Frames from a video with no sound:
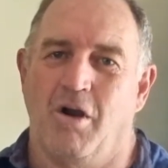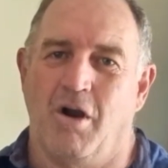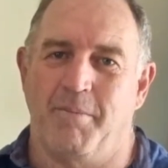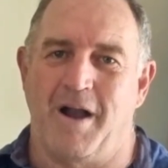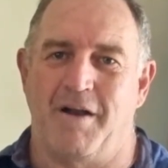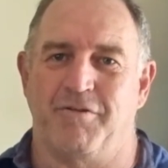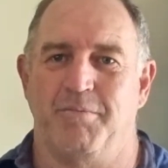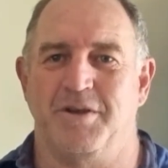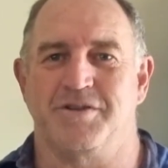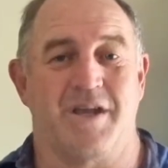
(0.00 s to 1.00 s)
On behalf
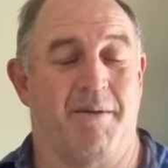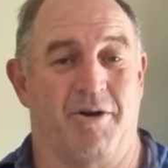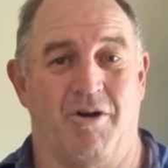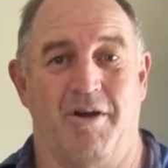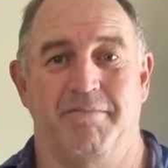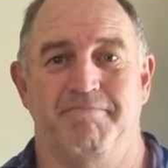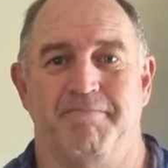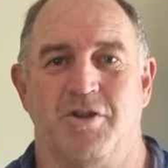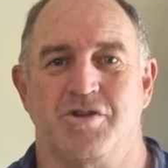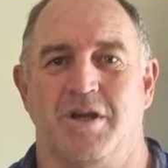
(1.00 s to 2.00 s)
of Mitch, Sam and I,
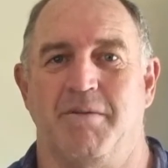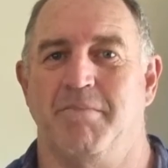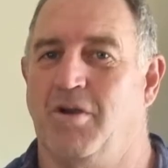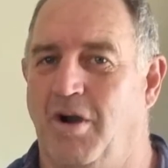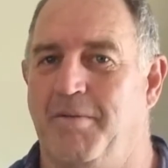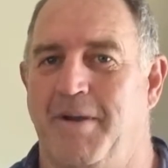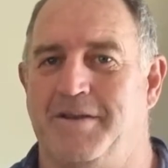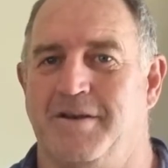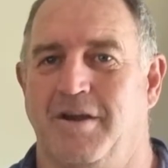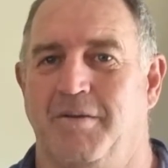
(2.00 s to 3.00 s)
the team behind
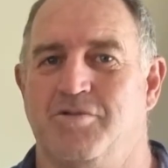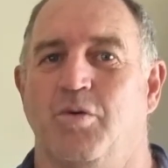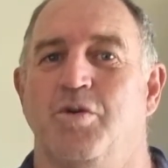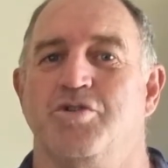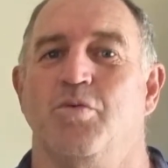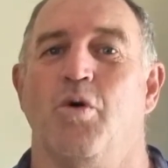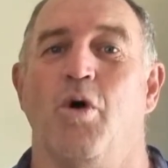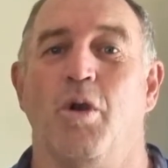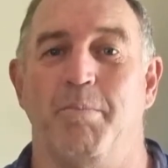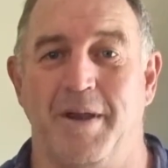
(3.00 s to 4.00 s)
Imagine Homes, I wish you
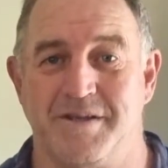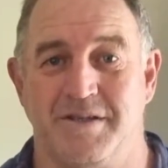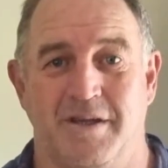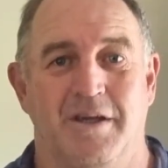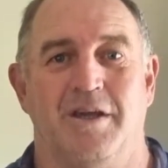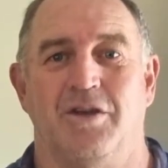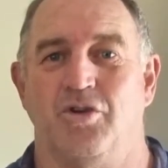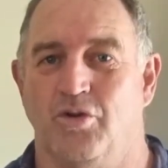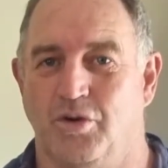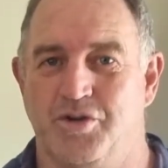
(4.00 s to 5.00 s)
all the best in
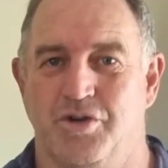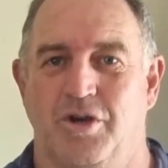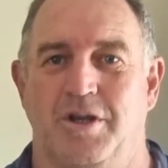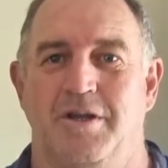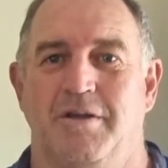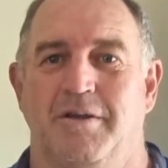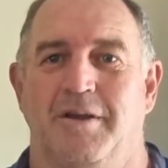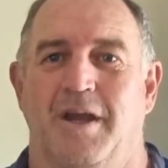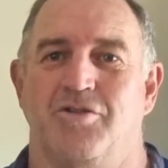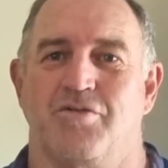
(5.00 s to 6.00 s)
your journey
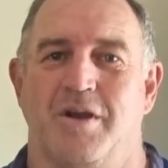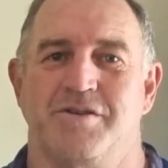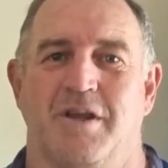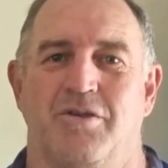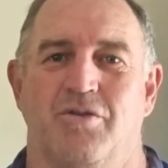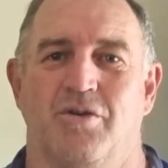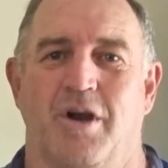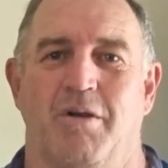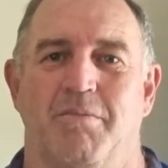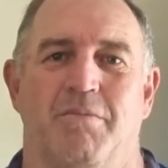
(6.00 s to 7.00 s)
and trust that your
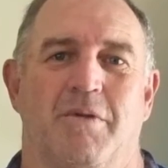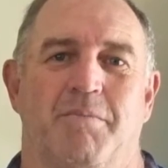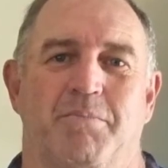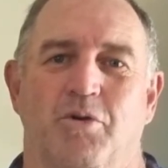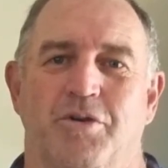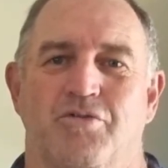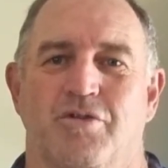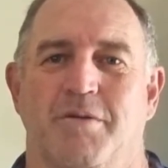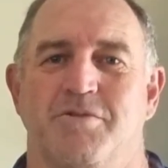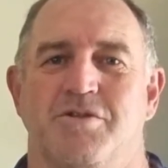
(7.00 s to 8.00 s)
home building
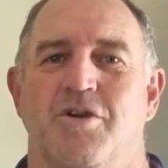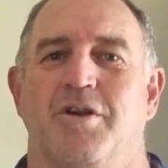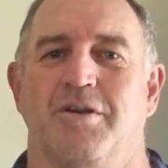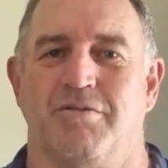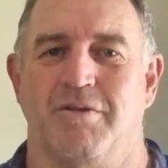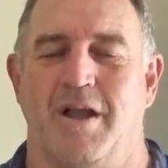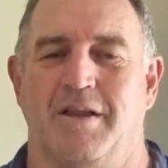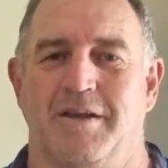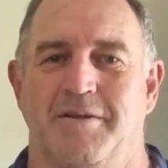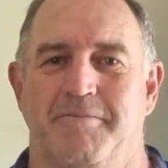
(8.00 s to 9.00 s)
dreams turn into
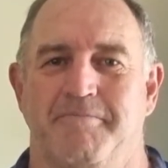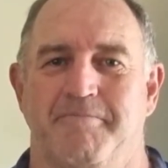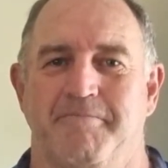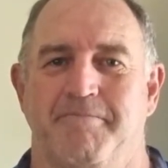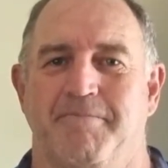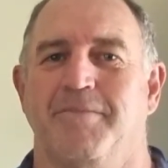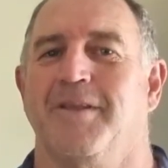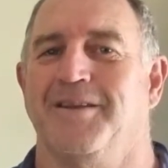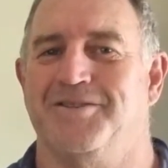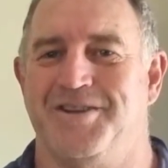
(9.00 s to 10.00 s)
reality.
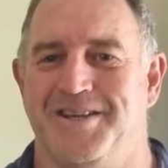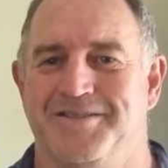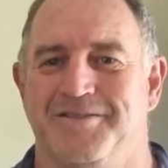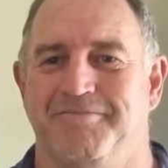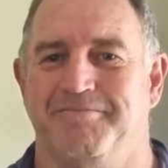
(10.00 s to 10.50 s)
Cheers.